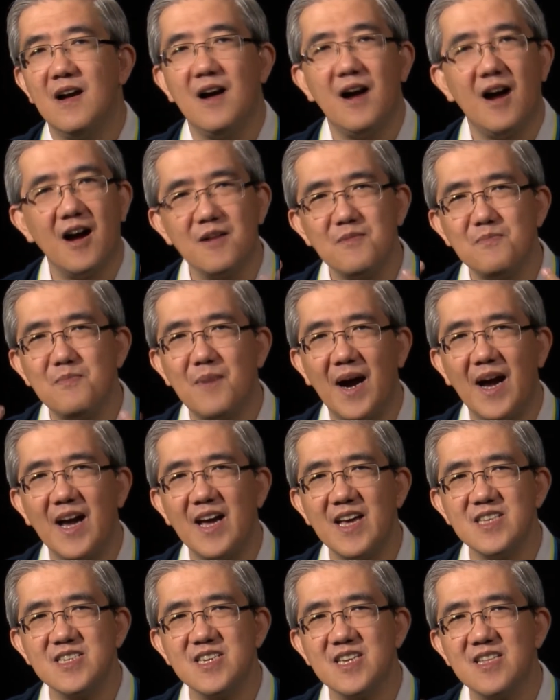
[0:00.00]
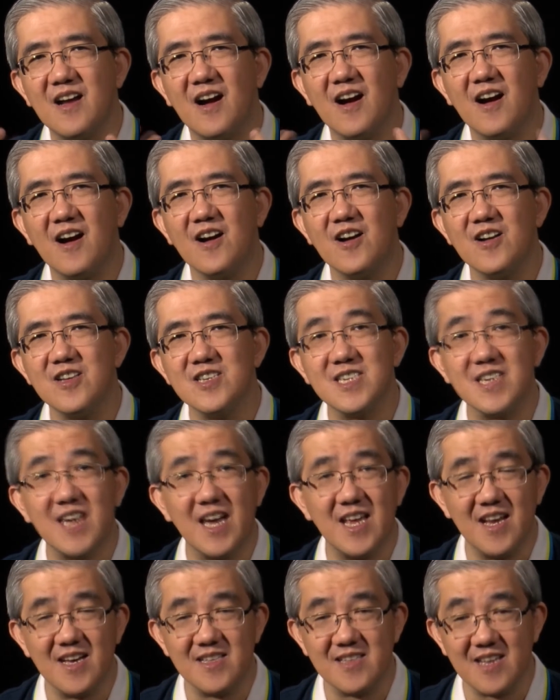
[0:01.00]
Our minds and hearts
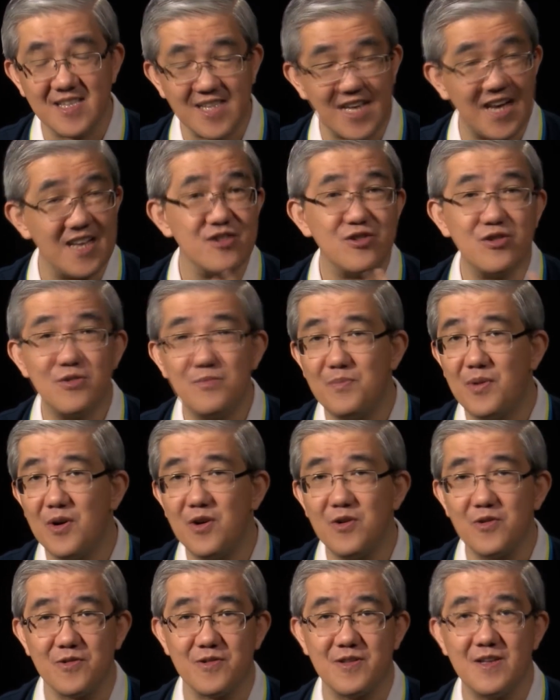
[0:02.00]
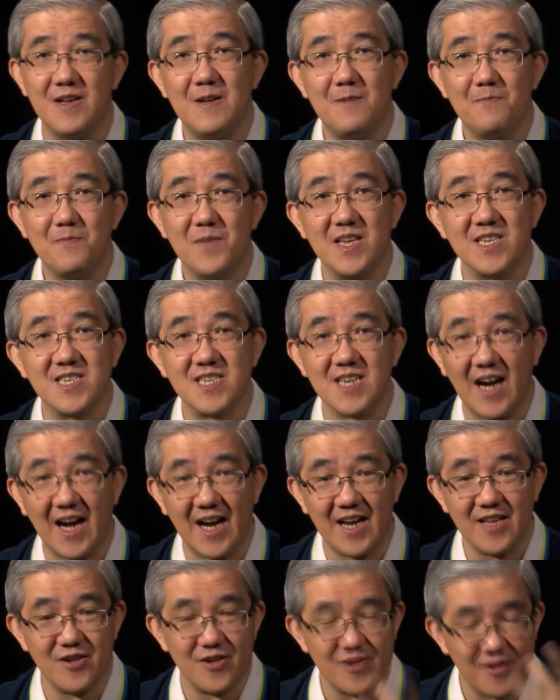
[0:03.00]
cannot attend to both. It's
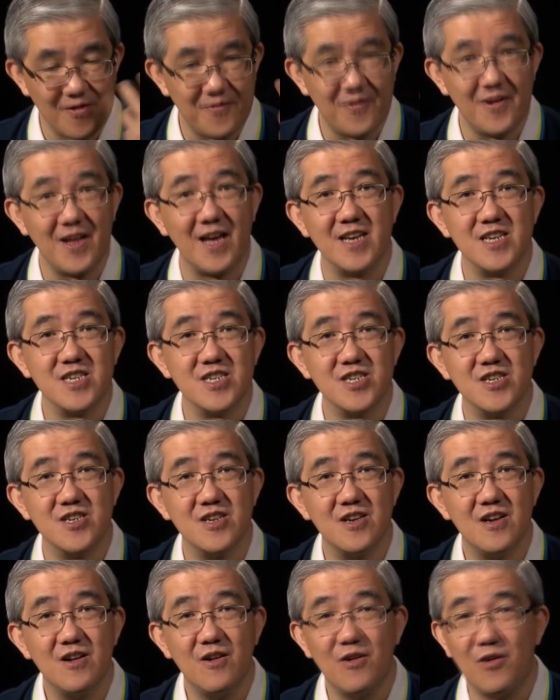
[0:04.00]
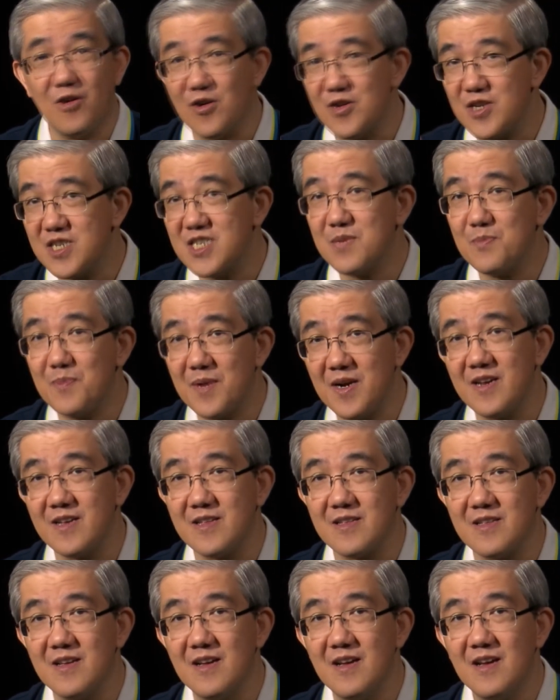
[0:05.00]
either the flesh or the Spirit.
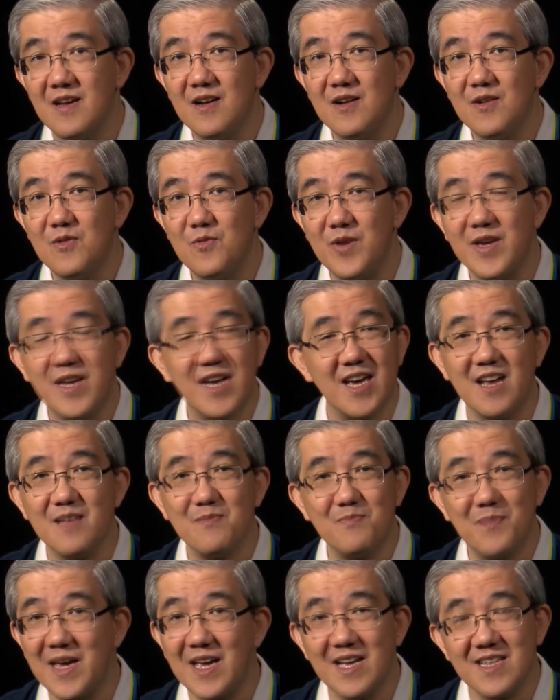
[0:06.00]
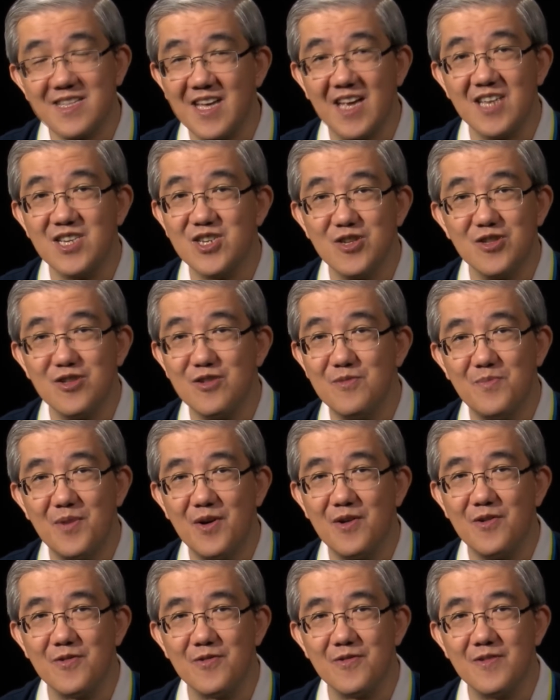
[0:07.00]
We cannot pay attention to
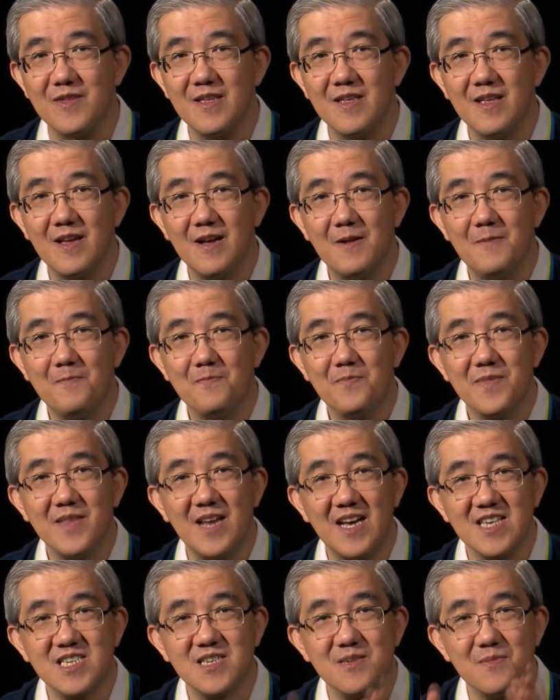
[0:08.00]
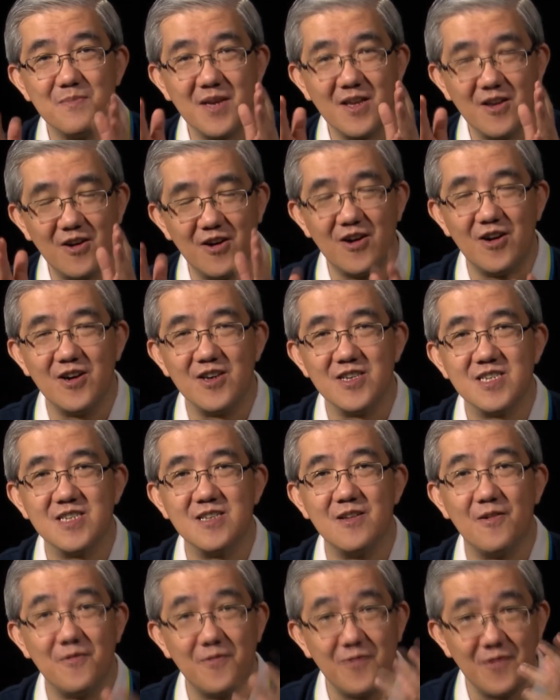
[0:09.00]
both. That's because
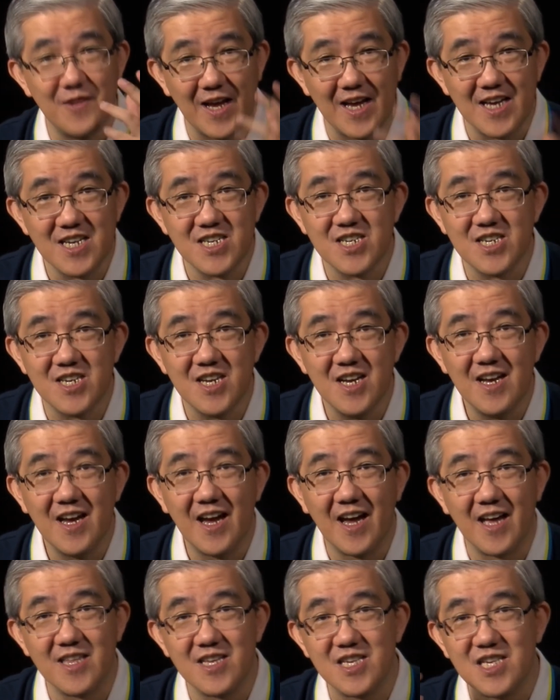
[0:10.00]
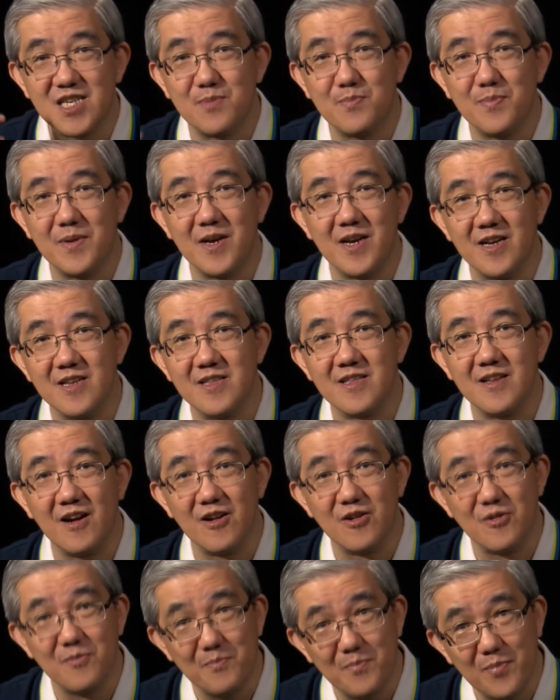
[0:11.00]
the flesh and the Spirit
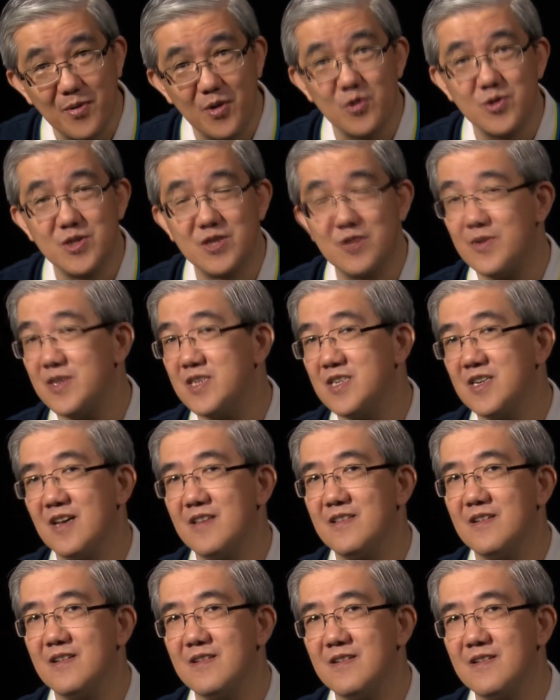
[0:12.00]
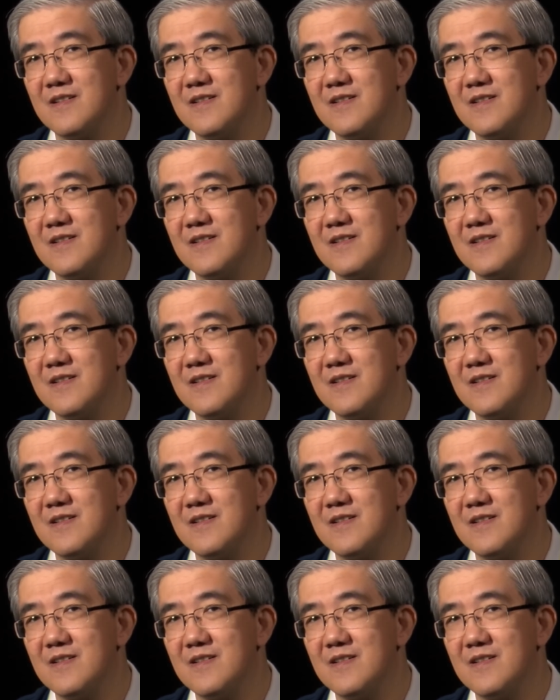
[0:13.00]
are opposed to each other.